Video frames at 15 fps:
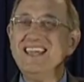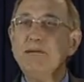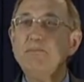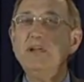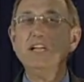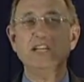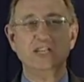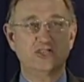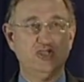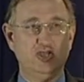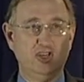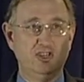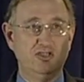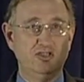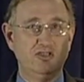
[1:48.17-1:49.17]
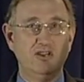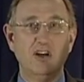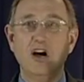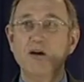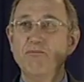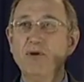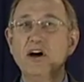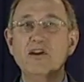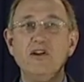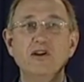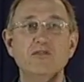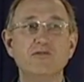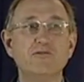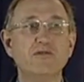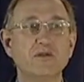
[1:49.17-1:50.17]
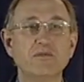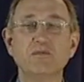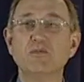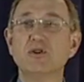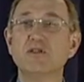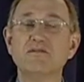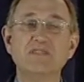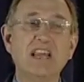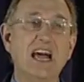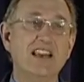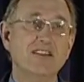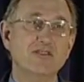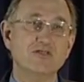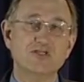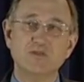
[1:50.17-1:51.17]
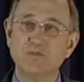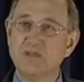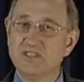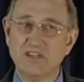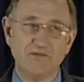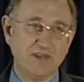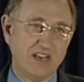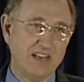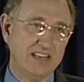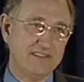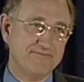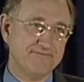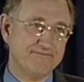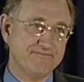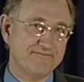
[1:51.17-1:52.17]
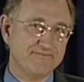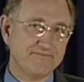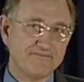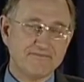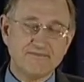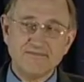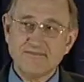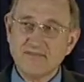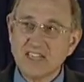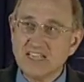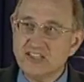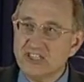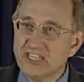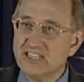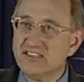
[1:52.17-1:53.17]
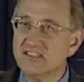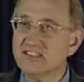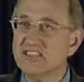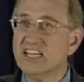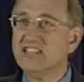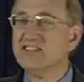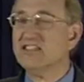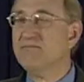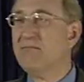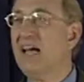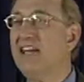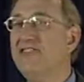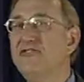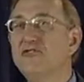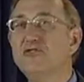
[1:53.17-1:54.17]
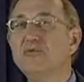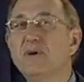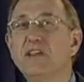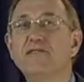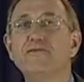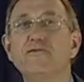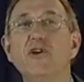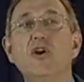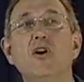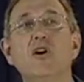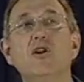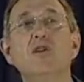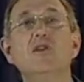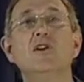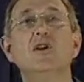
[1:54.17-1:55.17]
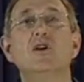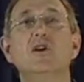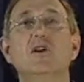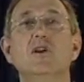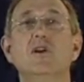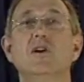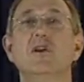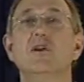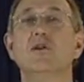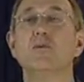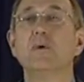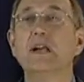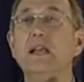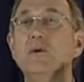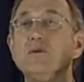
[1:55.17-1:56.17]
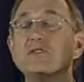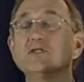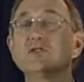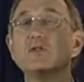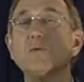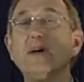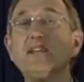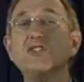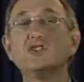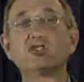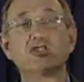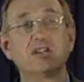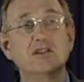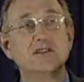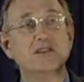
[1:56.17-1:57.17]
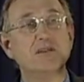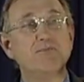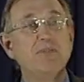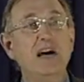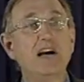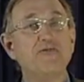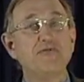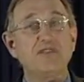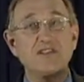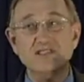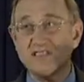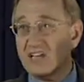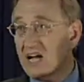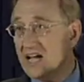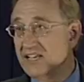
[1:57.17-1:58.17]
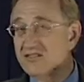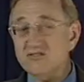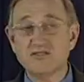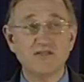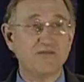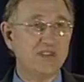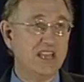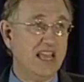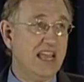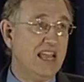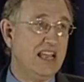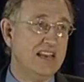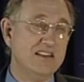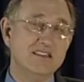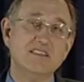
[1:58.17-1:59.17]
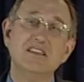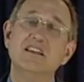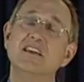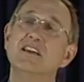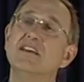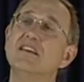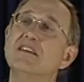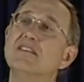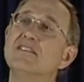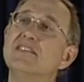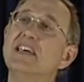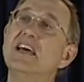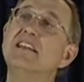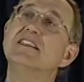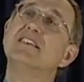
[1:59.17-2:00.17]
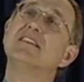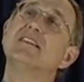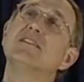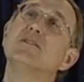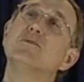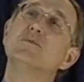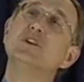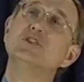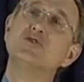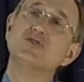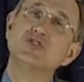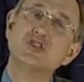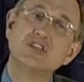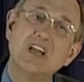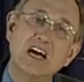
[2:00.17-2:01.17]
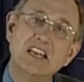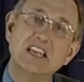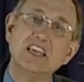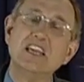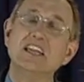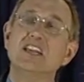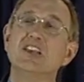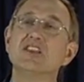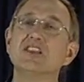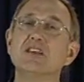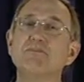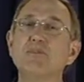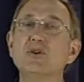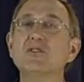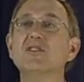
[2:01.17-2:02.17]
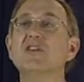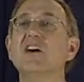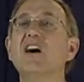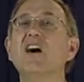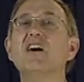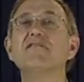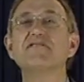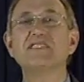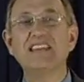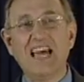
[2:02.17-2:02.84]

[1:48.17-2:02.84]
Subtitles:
images are borrowed from the book of Daniel specifically. Jesus says in Matthew 24, when he was questioned about the signs of the end, that we should study the book of